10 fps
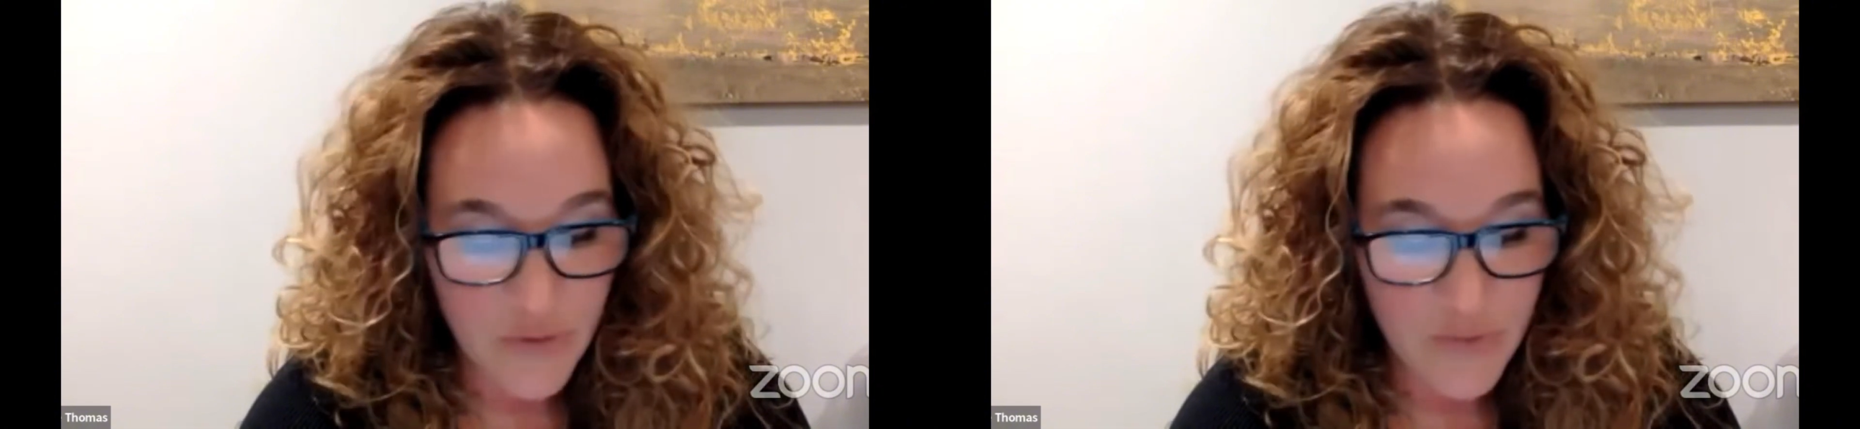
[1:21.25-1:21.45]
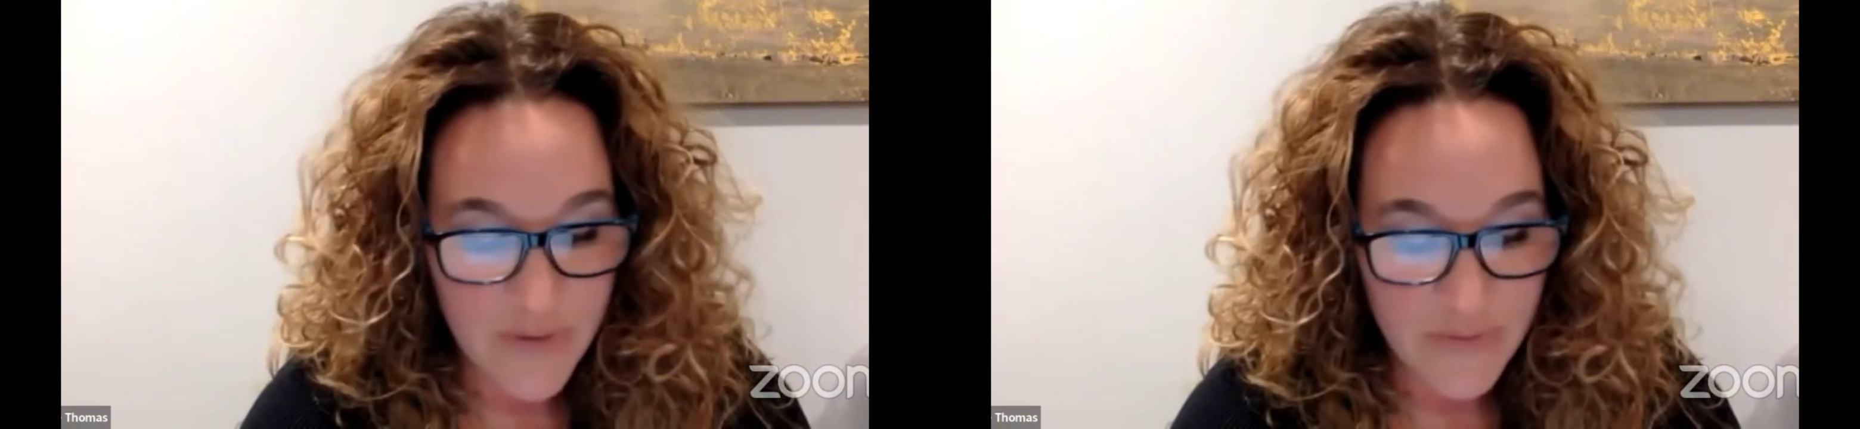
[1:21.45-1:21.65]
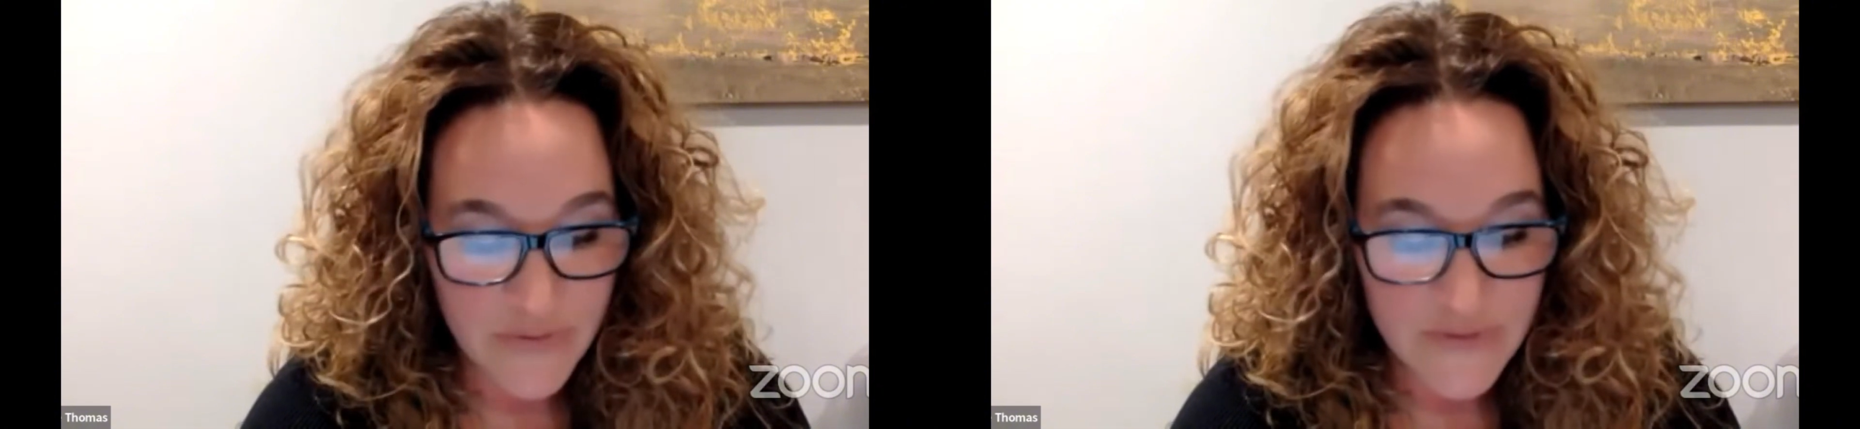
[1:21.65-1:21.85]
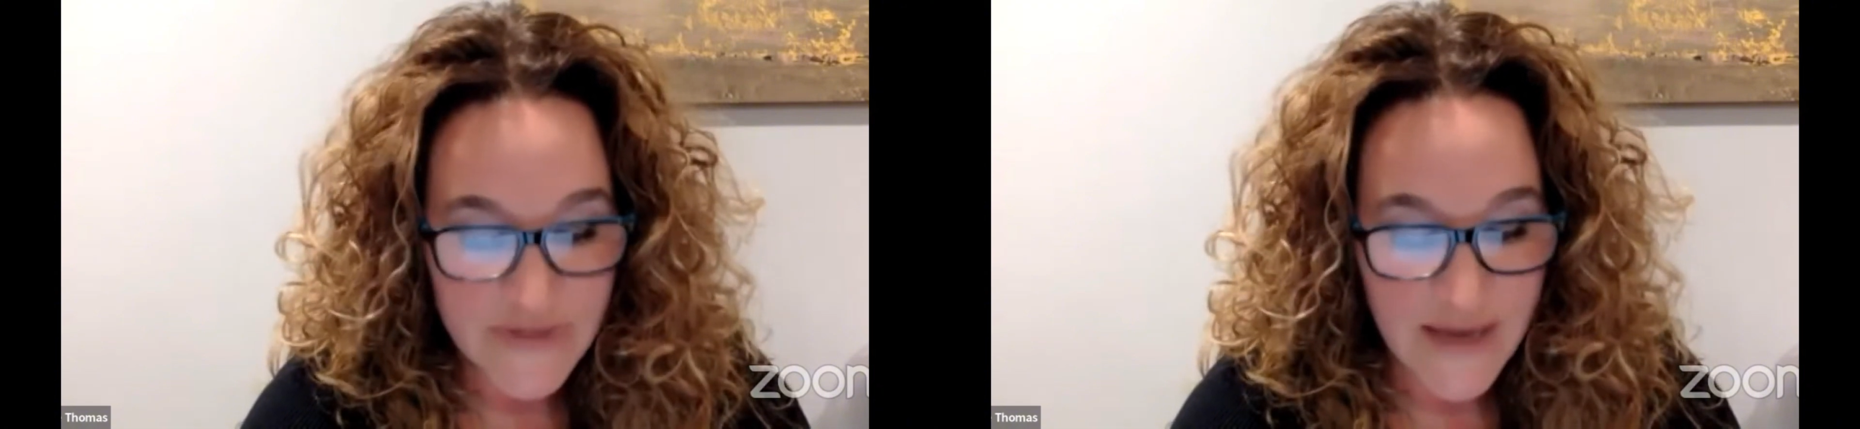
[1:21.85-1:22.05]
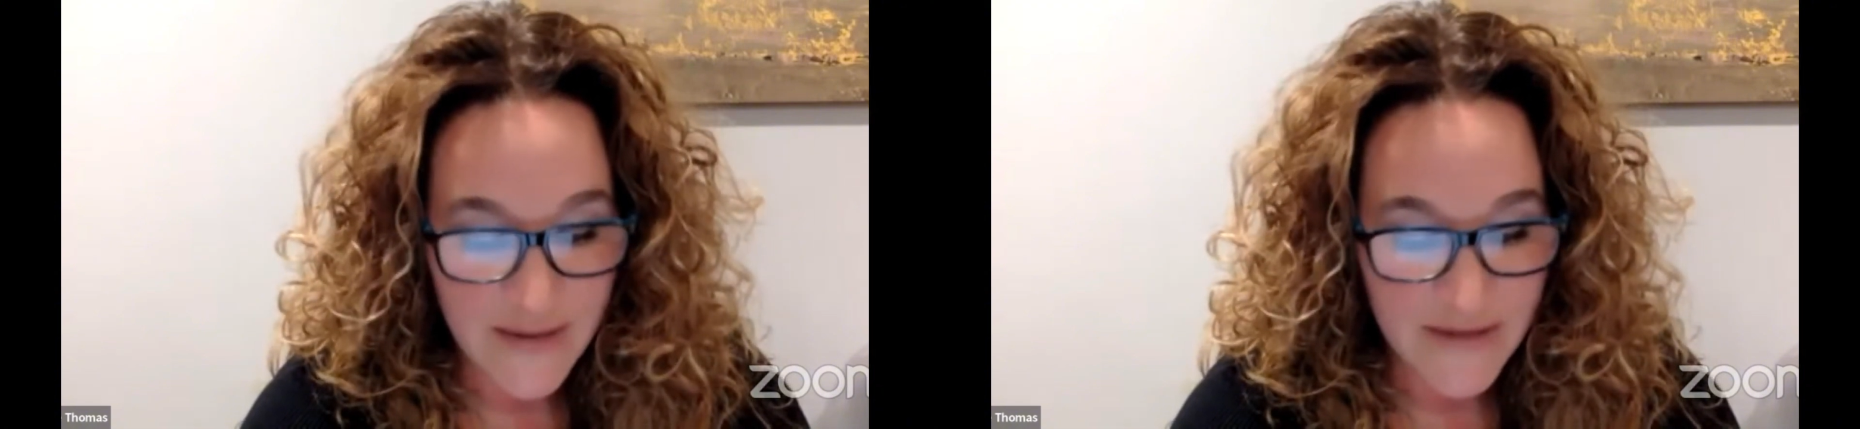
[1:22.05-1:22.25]
member's
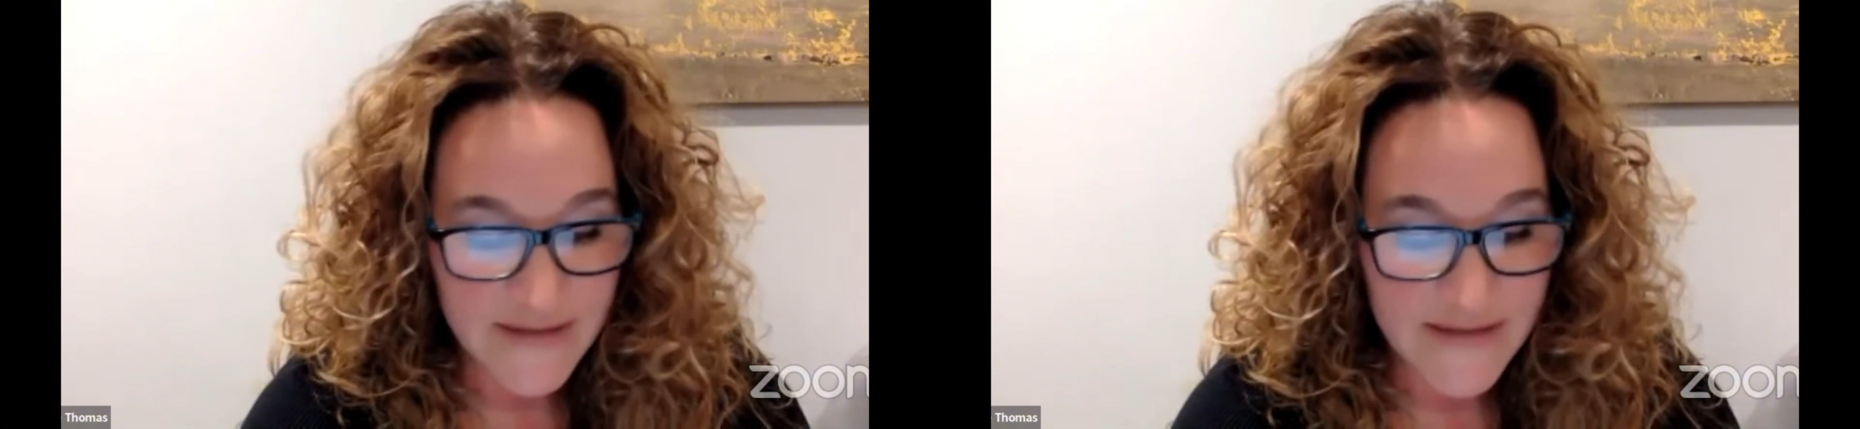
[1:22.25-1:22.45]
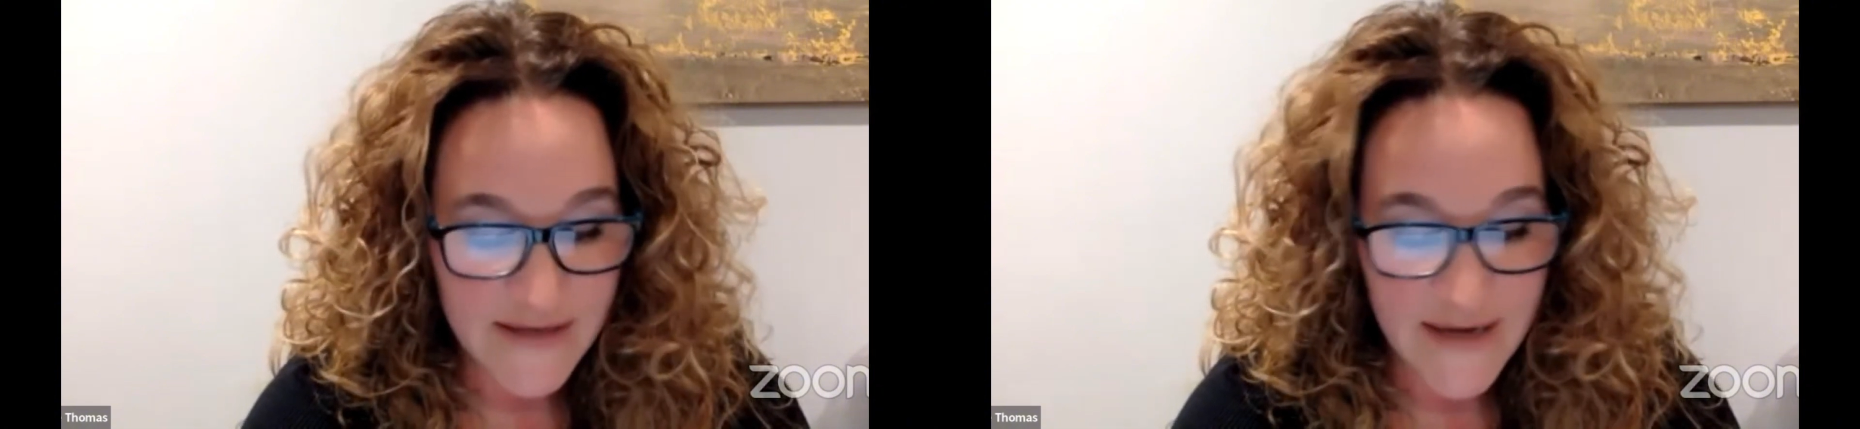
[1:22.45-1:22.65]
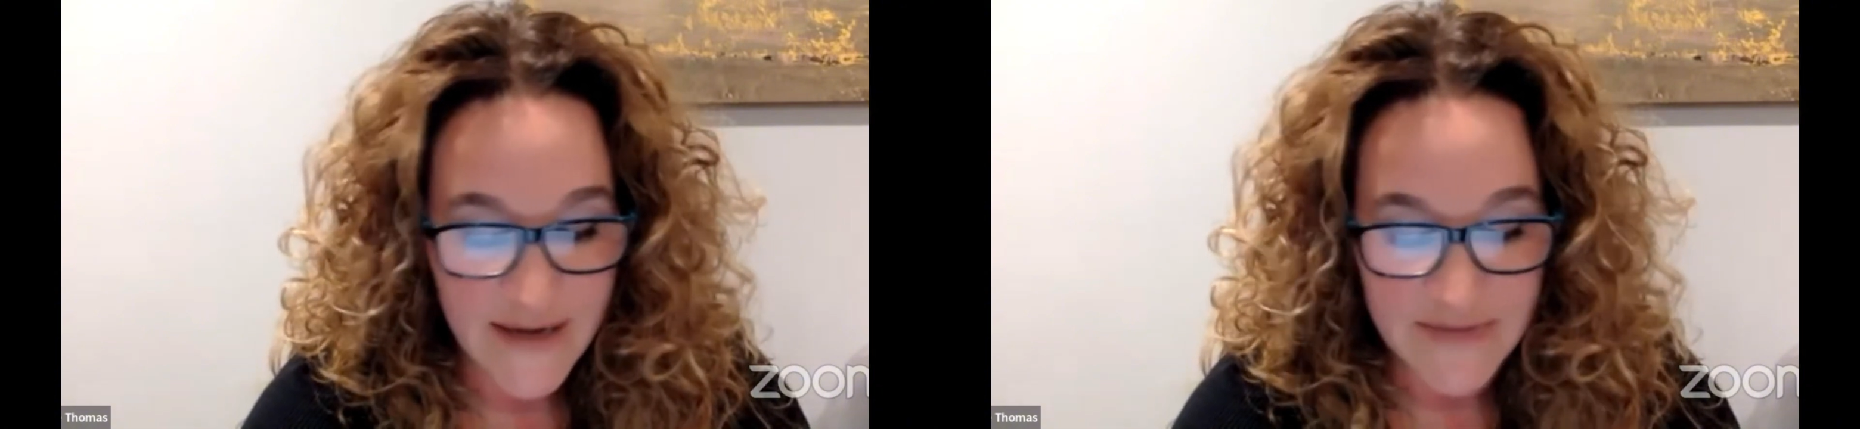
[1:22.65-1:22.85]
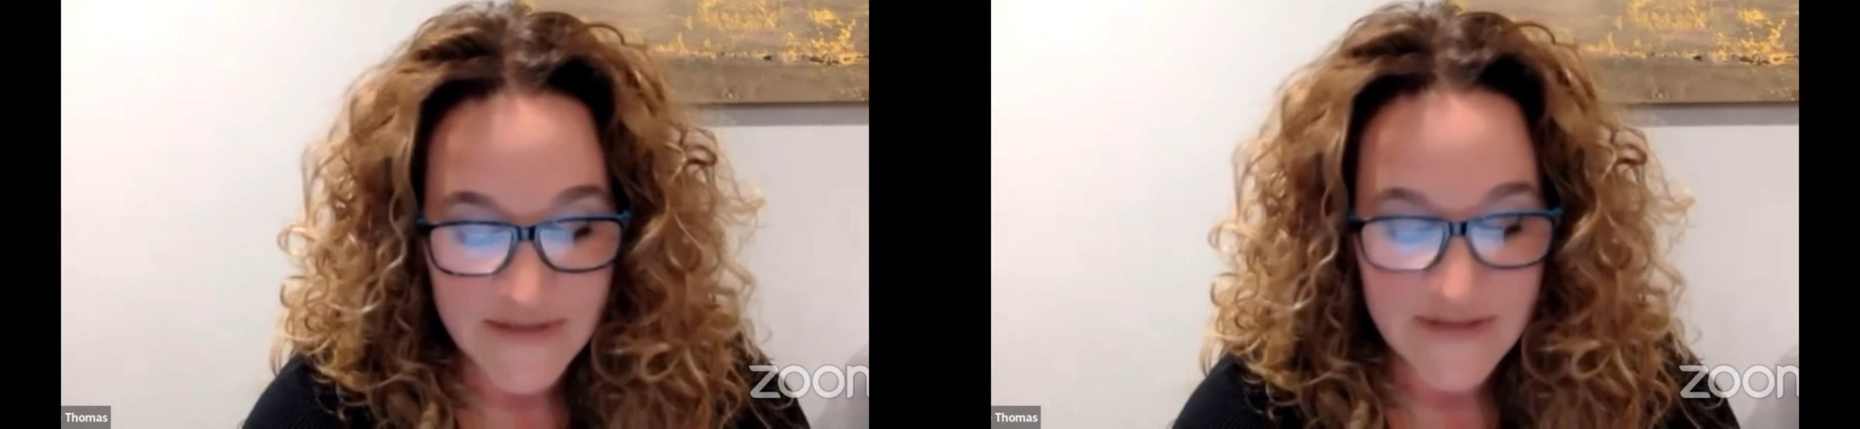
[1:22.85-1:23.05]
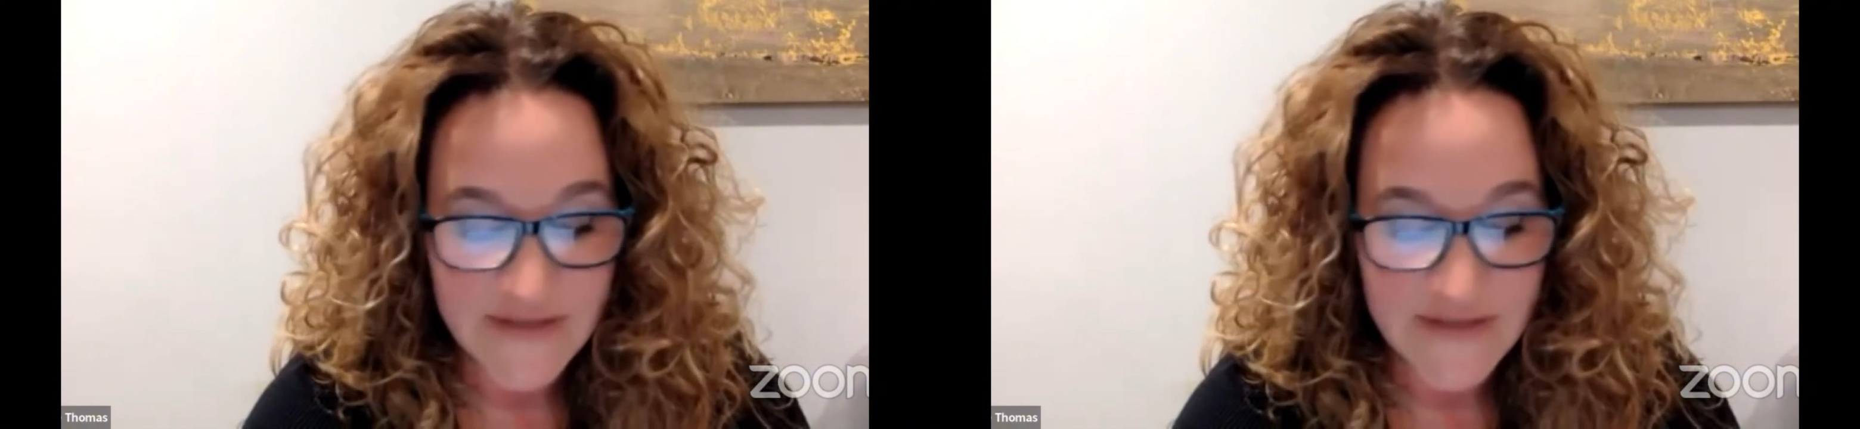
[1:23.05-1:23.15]
extended absence,